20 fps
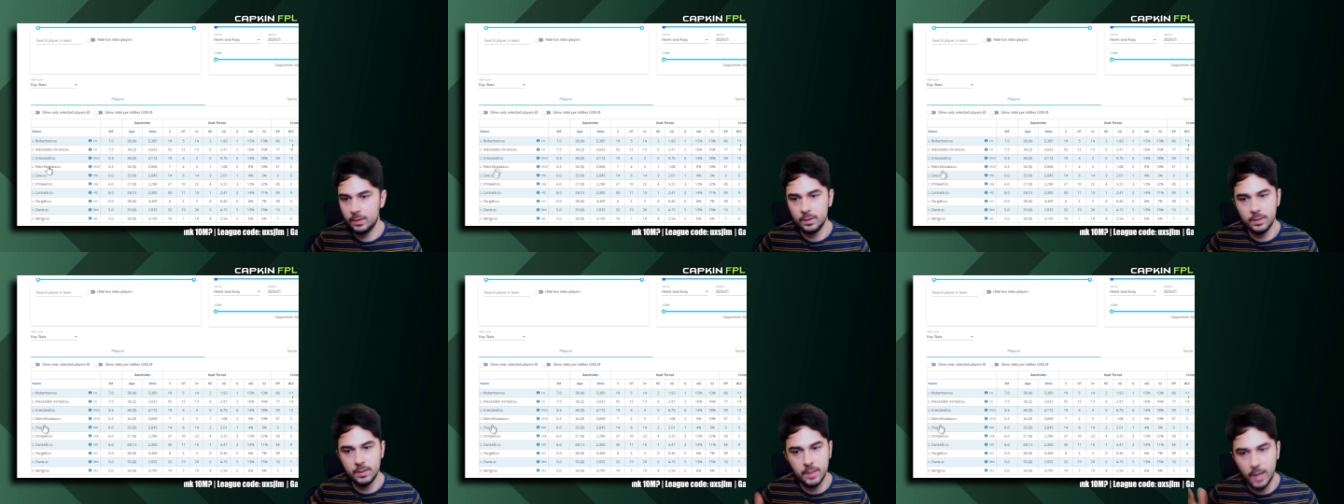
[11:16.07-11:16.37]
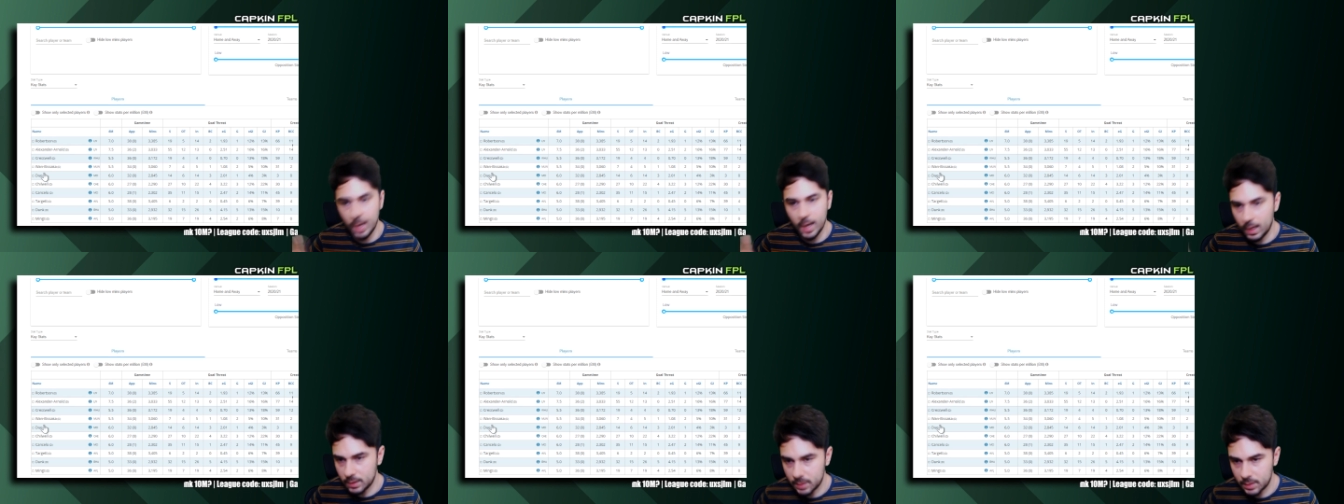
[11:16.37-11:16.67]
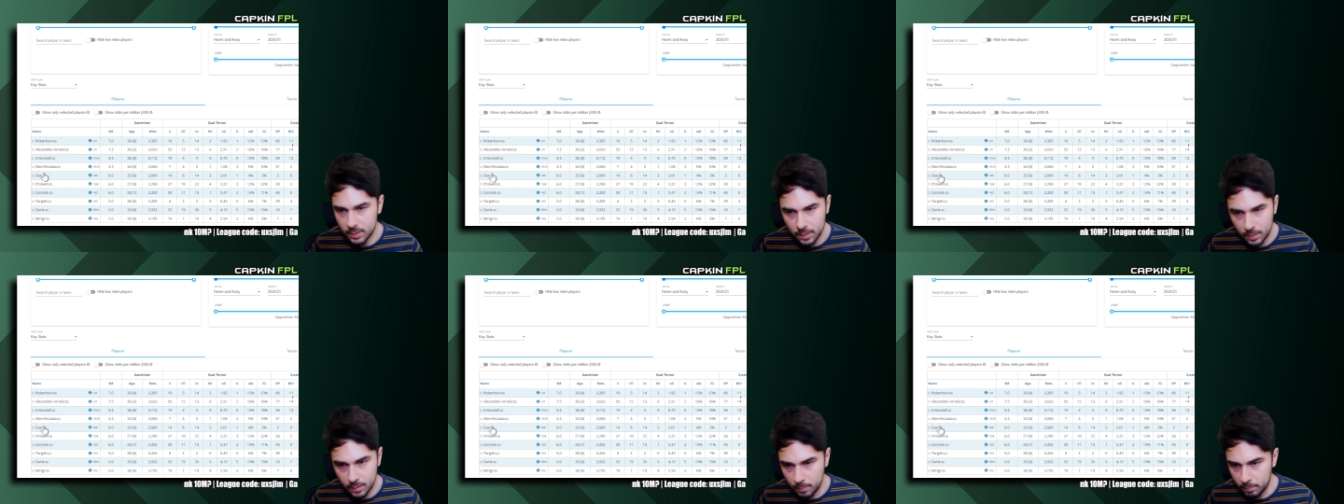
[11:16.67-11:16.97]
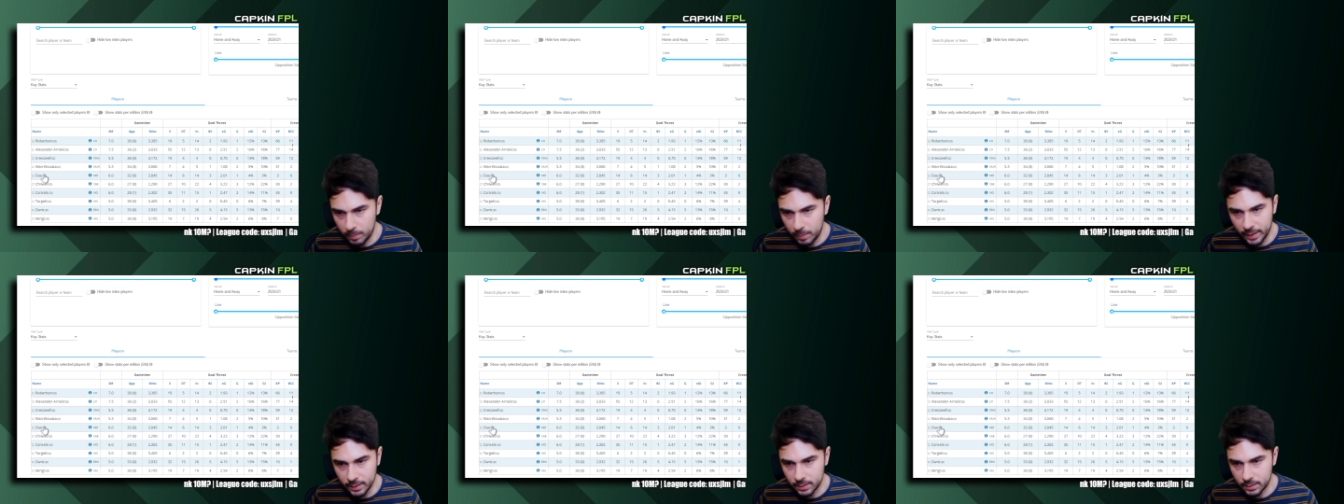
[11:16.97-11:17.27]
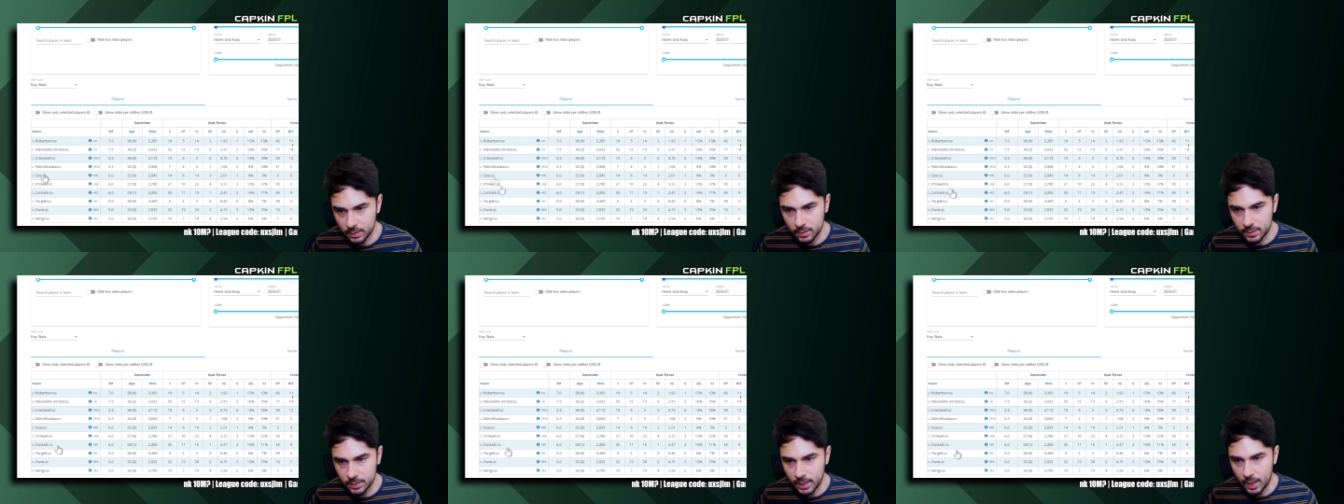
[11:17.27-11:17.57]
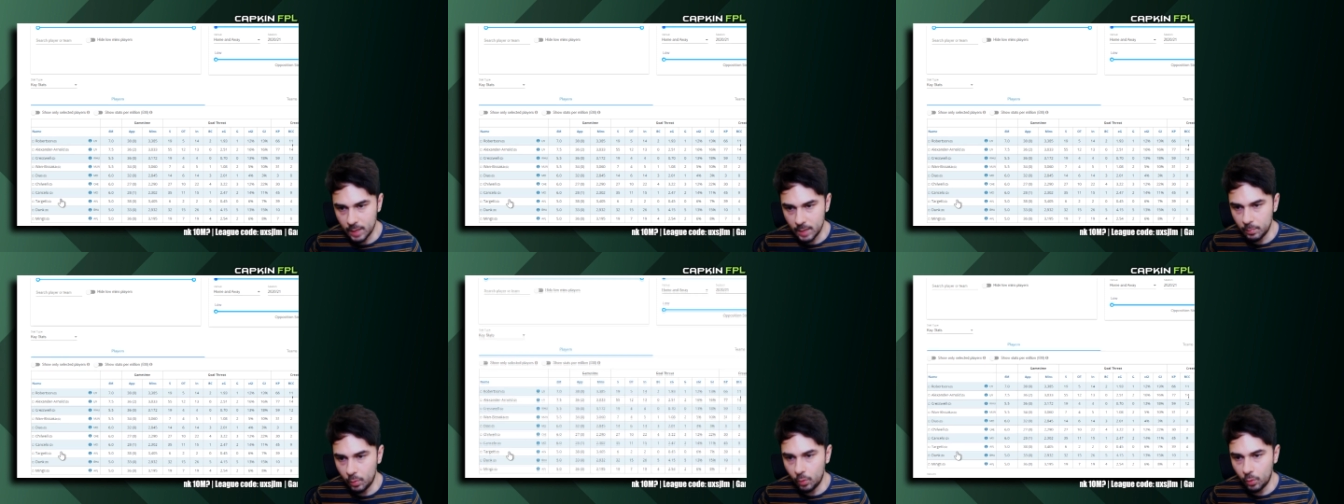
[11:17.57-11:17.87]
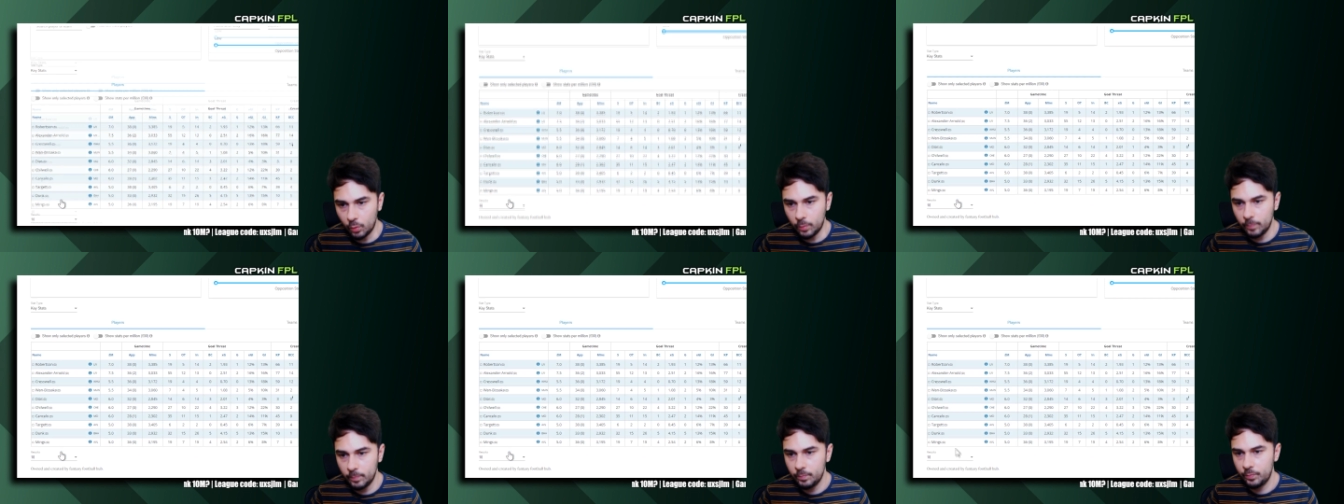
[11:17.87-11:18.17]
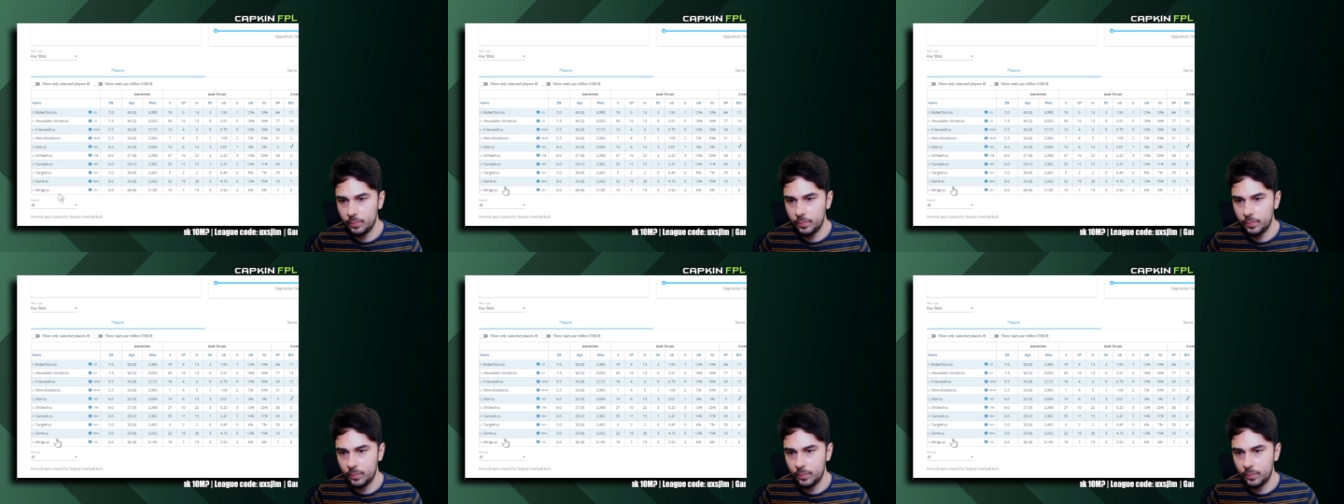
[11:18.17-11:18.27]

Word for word: Dias makes the table.